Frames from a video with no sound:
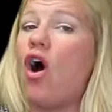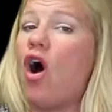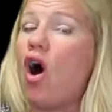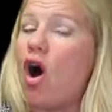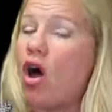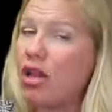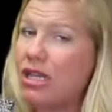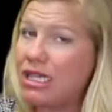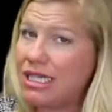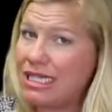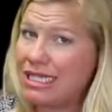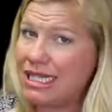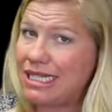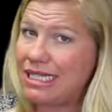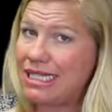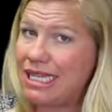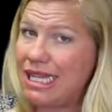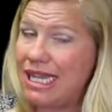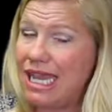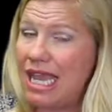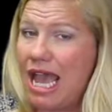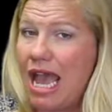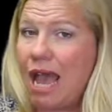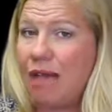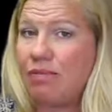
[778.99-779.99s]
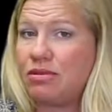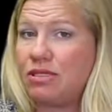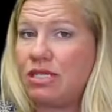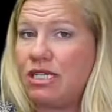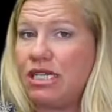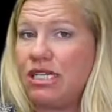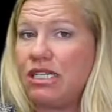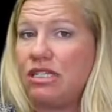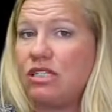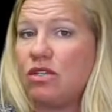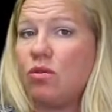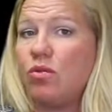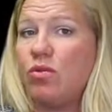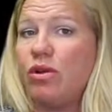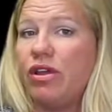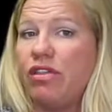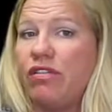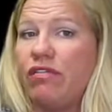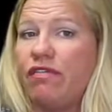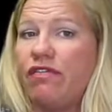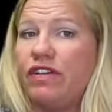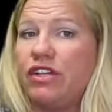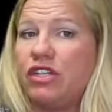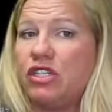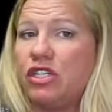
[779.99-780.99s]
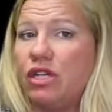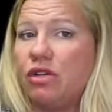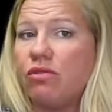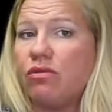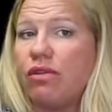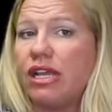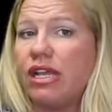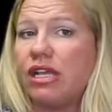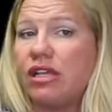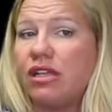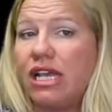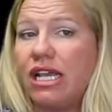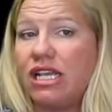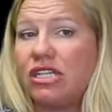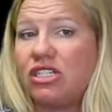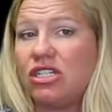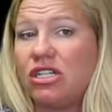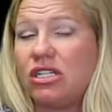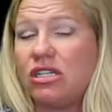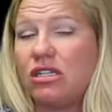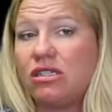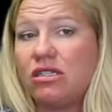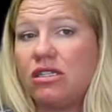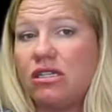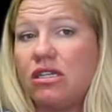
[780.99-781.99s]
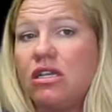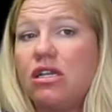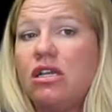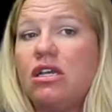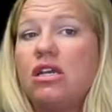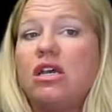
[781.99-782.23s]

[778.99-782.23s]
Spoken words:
all existing HAP-Cs with fishing regulations.